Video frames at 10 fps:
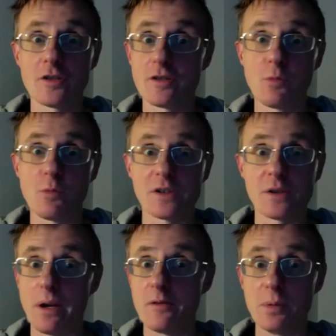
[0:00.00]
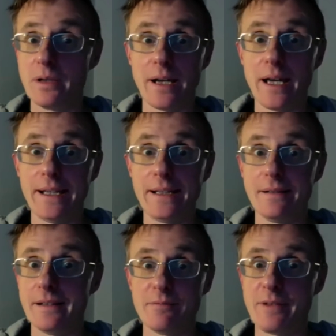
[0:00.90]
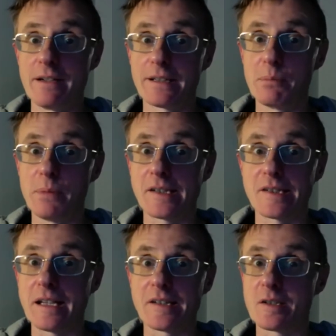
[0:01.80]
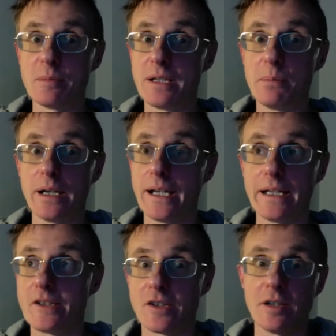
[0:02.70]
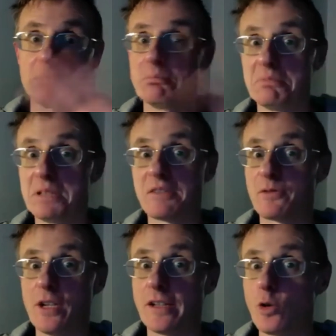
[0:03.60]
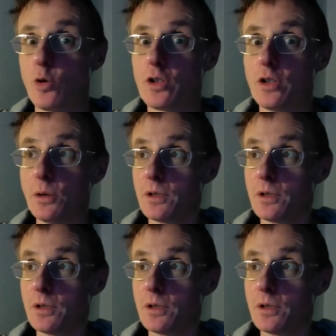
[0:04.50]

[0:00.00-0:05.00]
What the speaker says: whatsoever, but hey, very little makes sense to me at my age, so it's all cool.